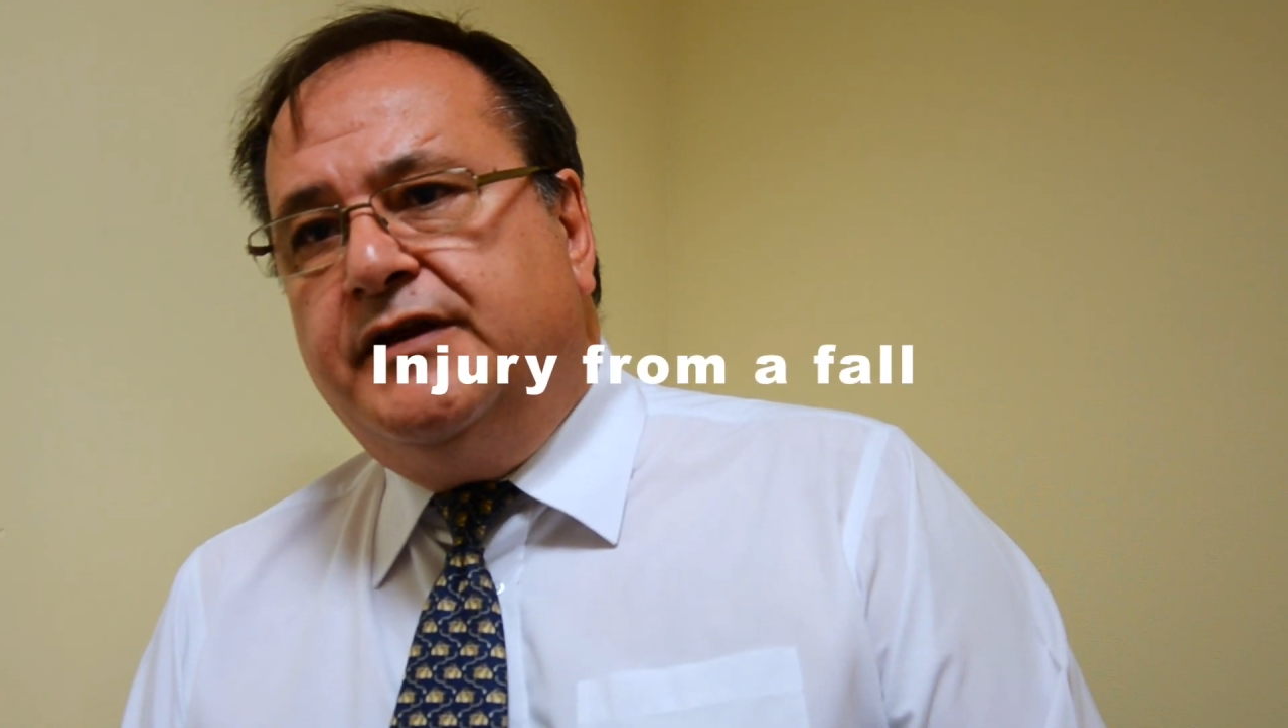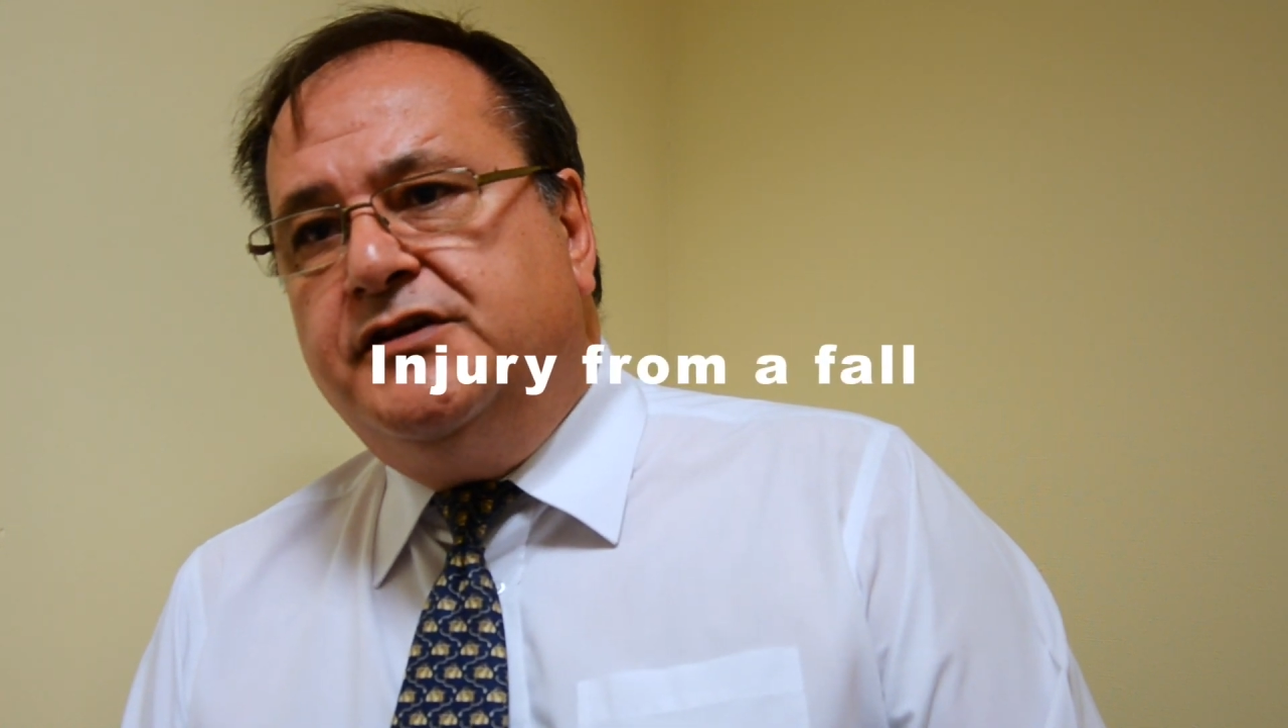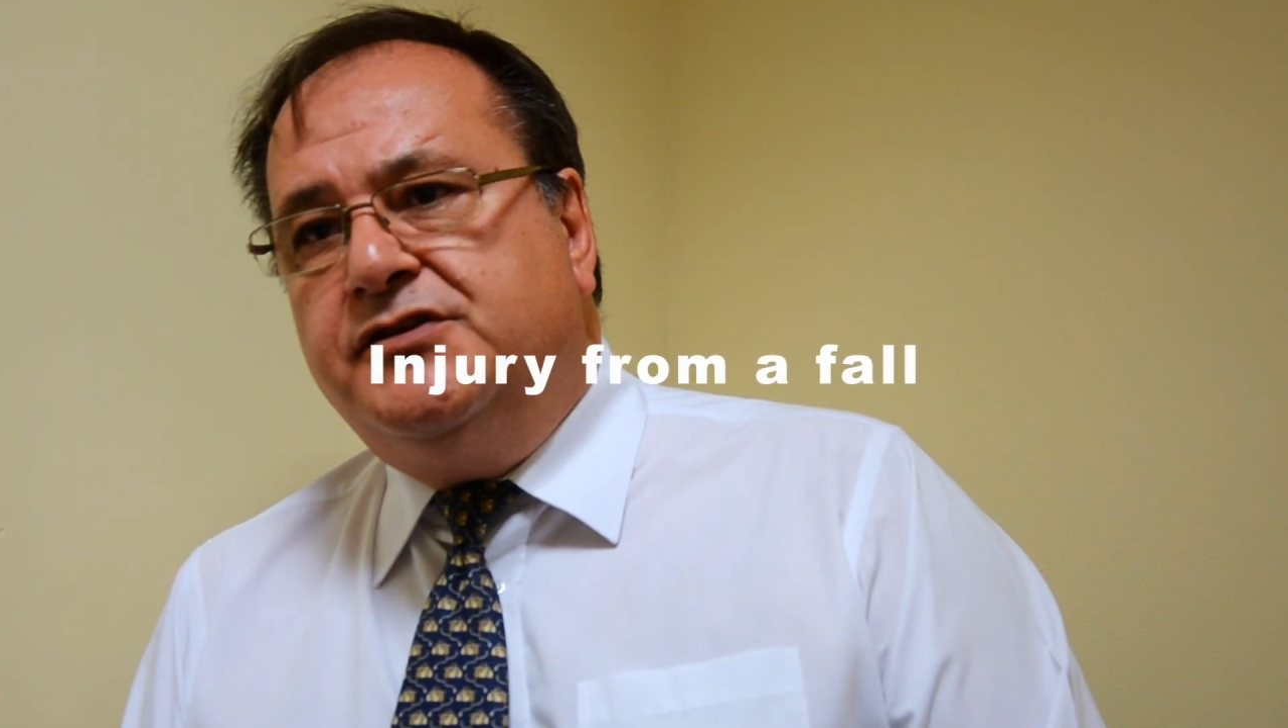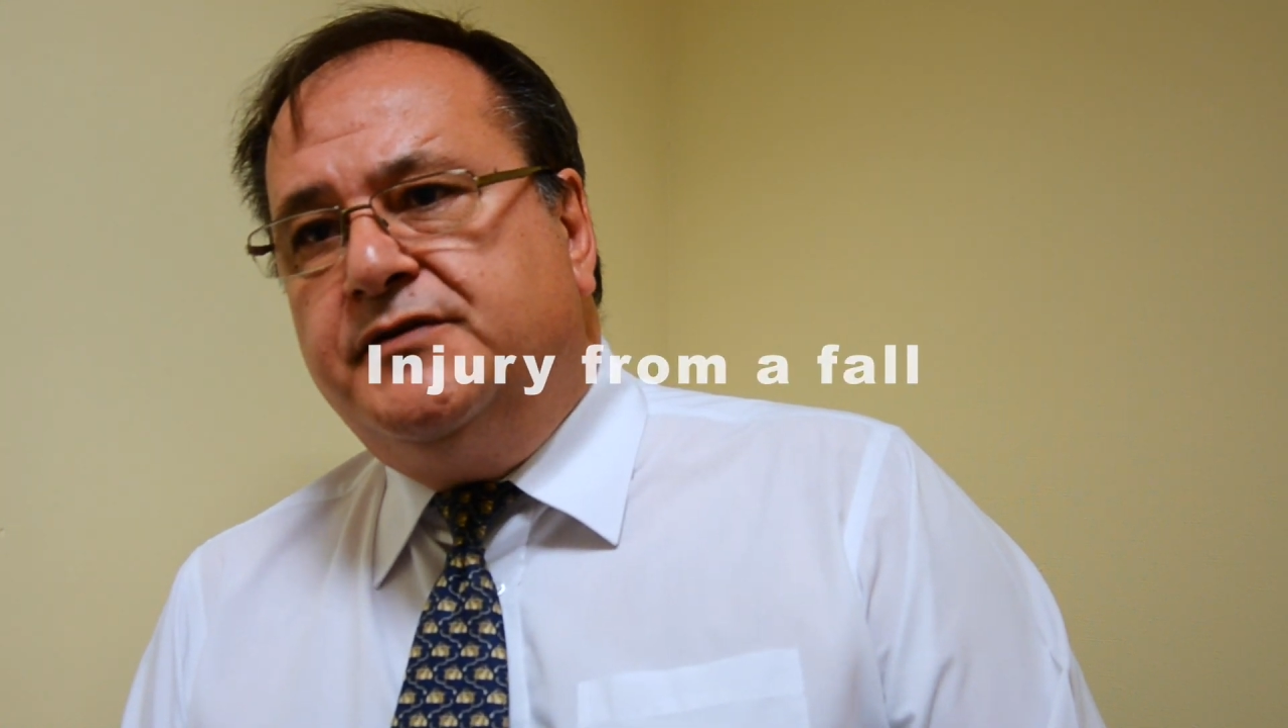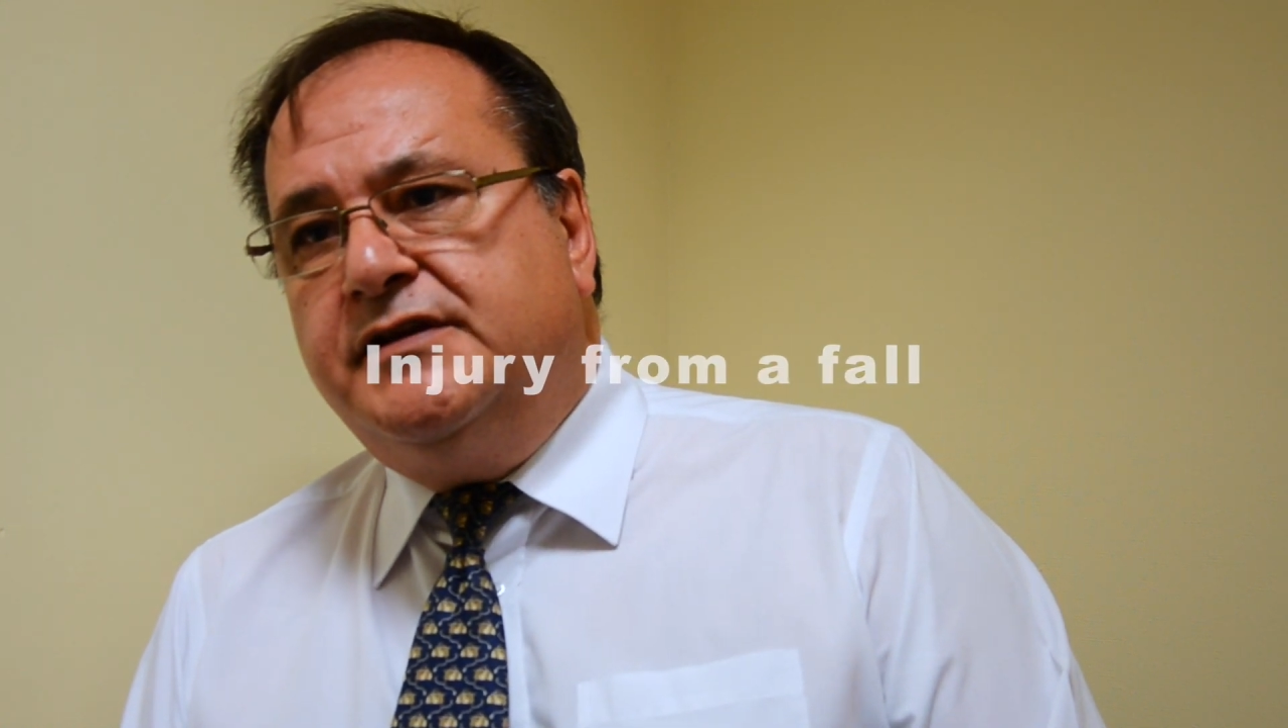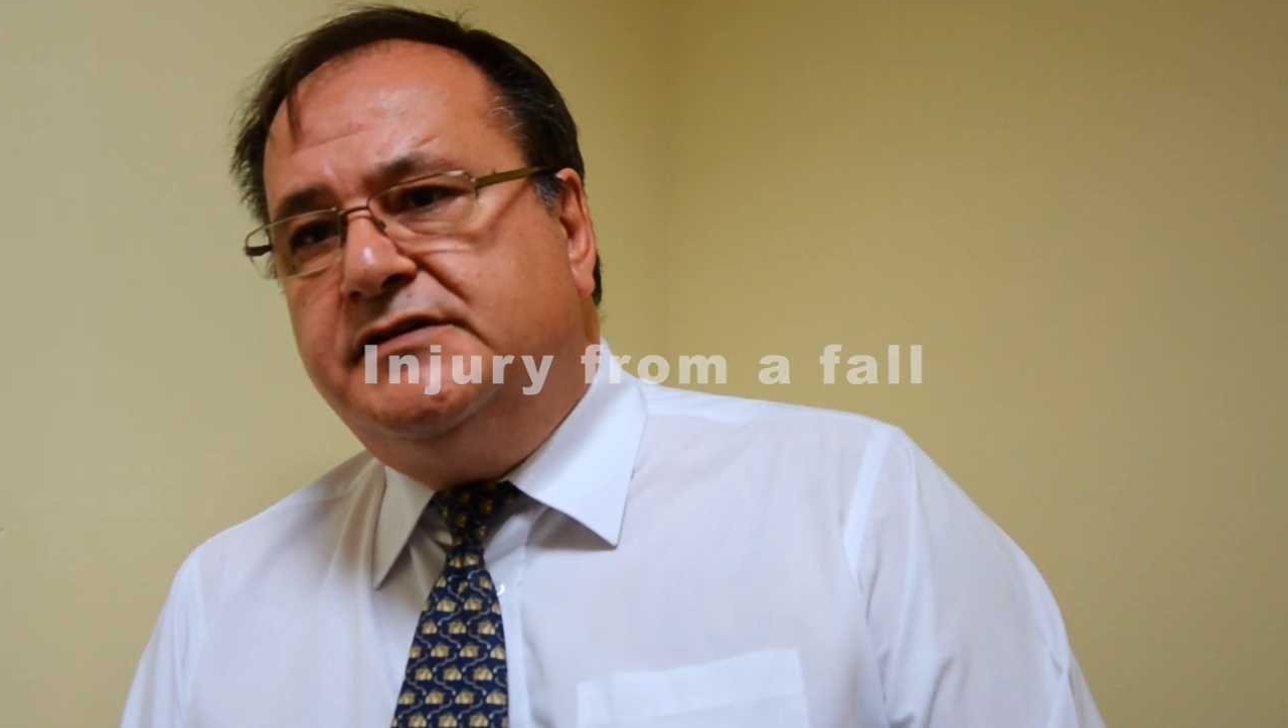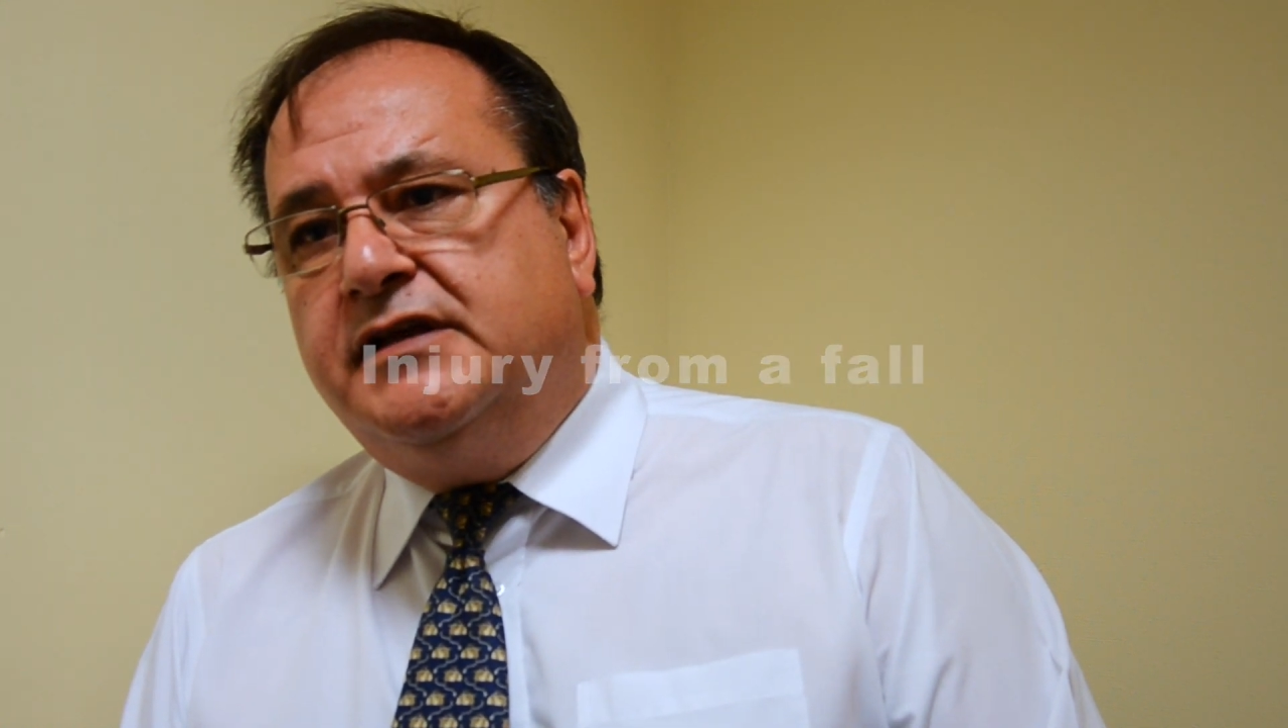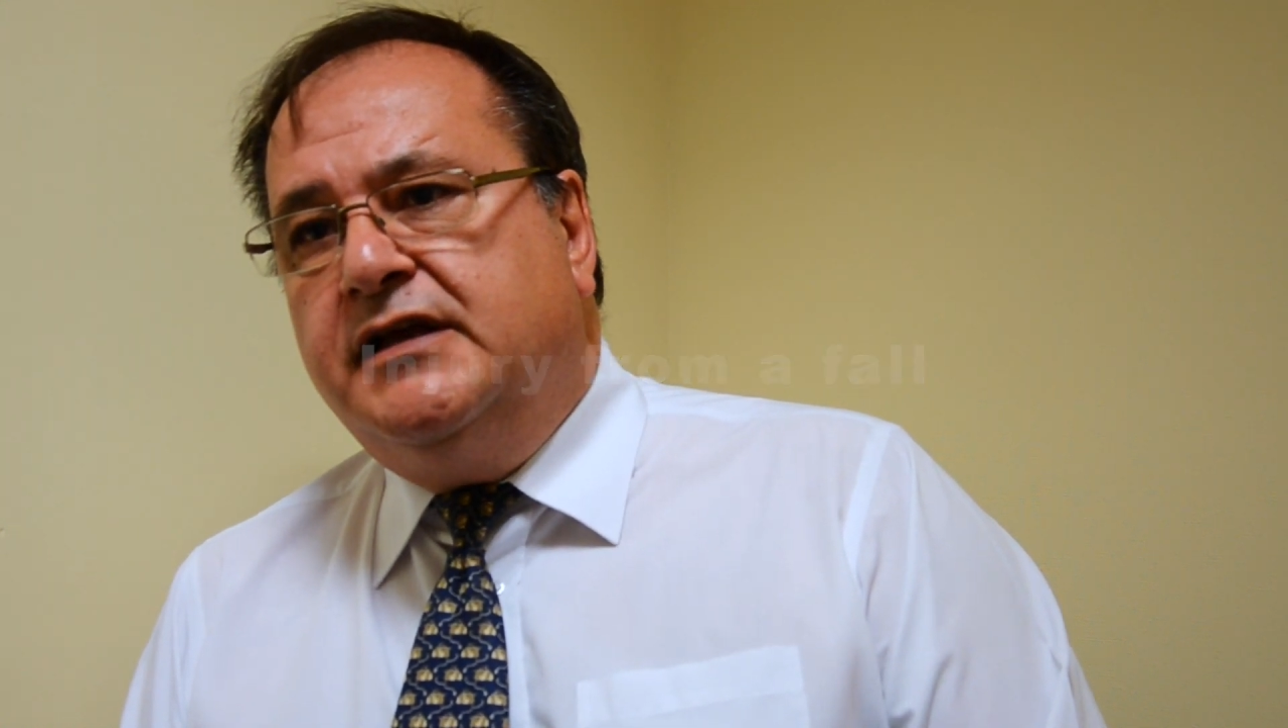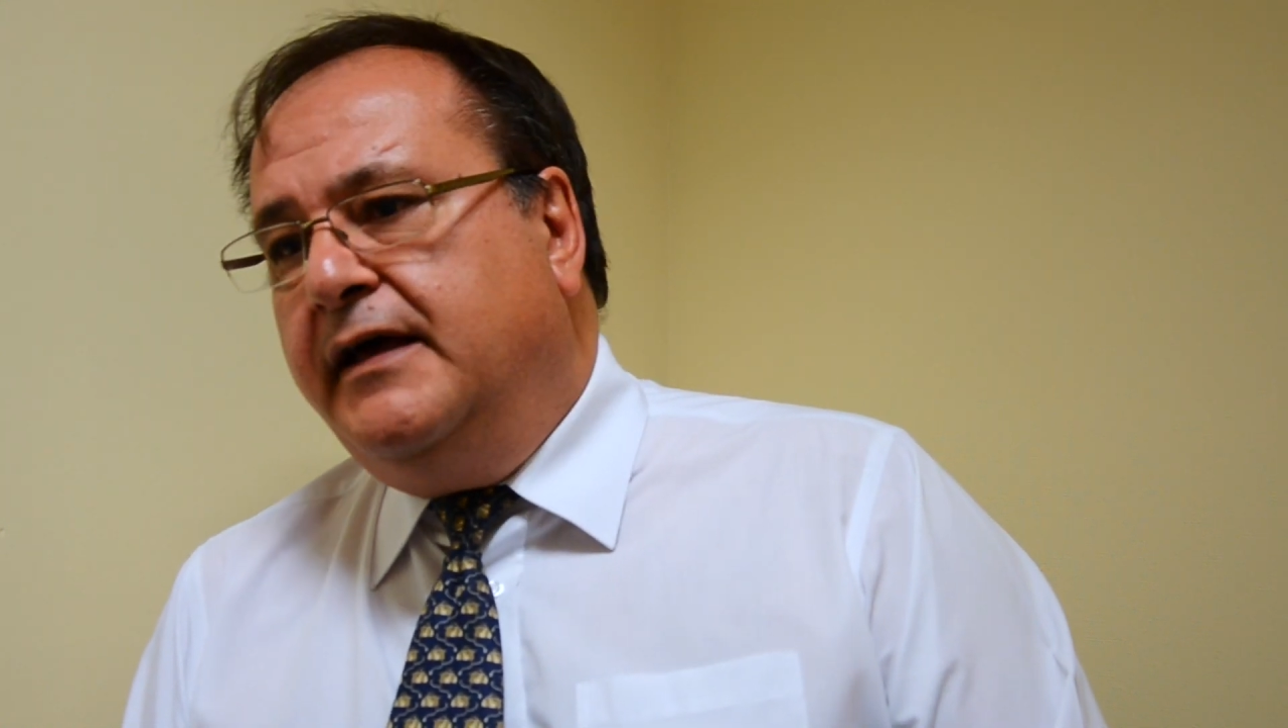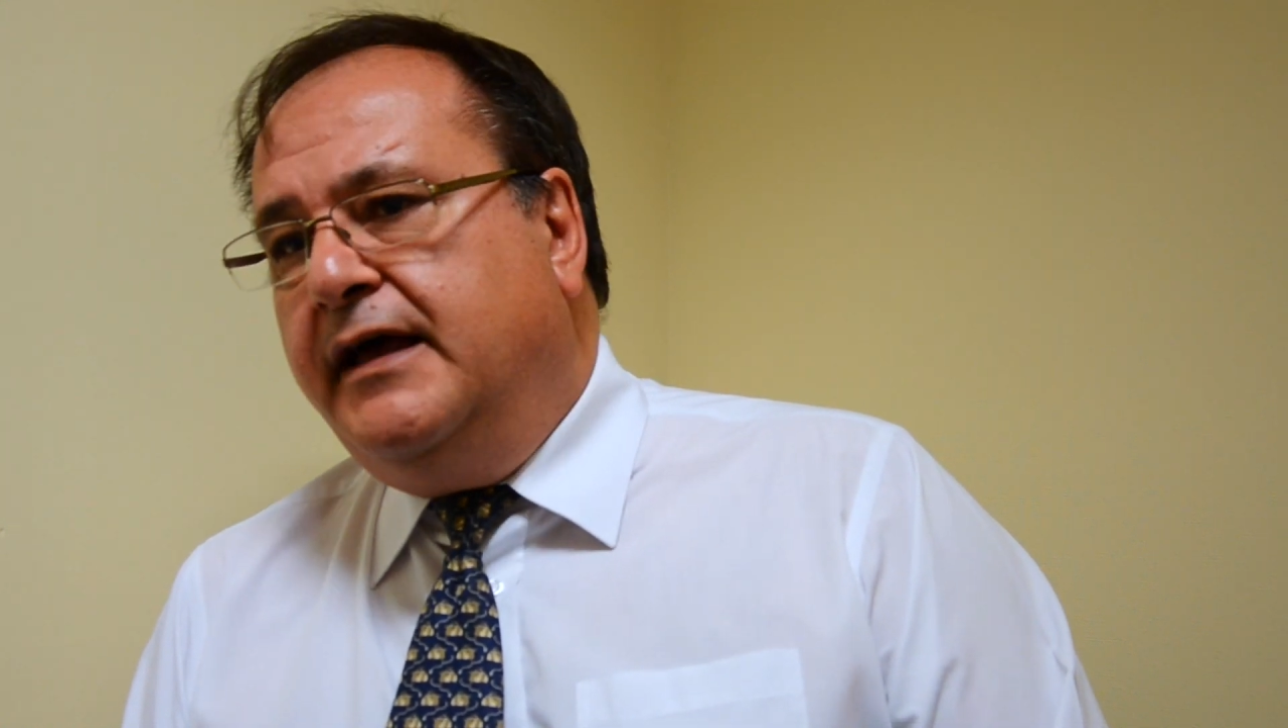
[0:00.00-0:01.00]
injuries,